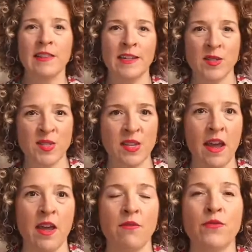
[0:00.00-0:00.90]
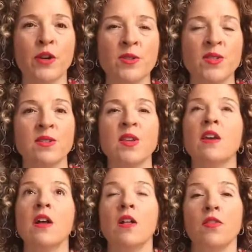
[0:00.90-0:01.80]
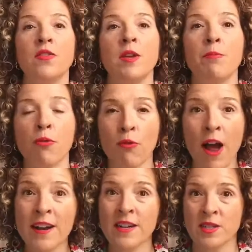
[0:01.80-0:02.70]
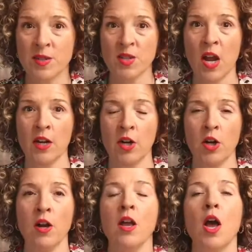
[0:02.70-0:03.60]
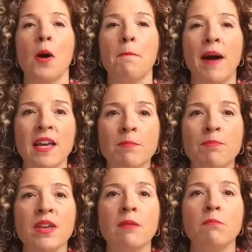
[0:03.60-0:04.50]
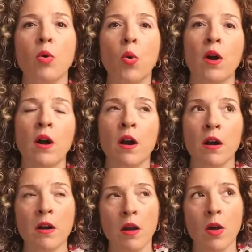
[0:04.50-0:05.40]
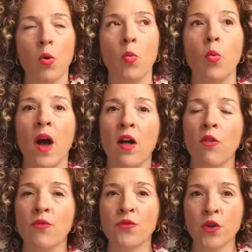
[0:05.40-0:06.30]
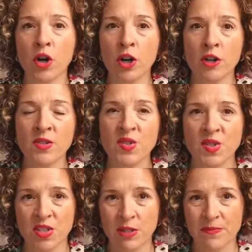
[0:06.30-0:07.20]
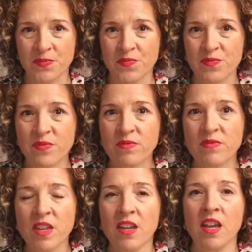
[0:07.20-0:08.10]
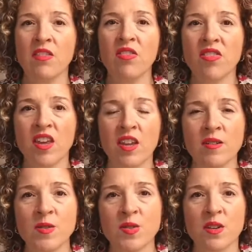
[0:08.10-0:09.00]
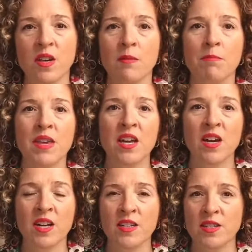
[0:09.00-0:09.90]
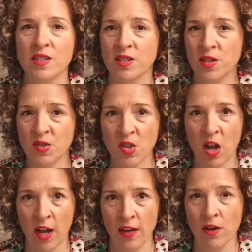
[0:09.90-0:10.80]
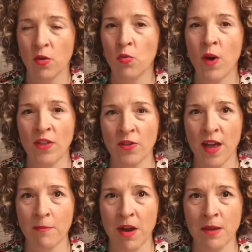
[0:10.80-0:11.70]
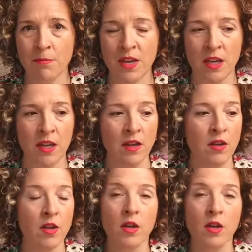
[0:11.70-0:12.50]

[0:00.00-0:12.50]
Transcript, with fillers: let's say, versus the product designer might be more well versed in things beyond design, whether that might be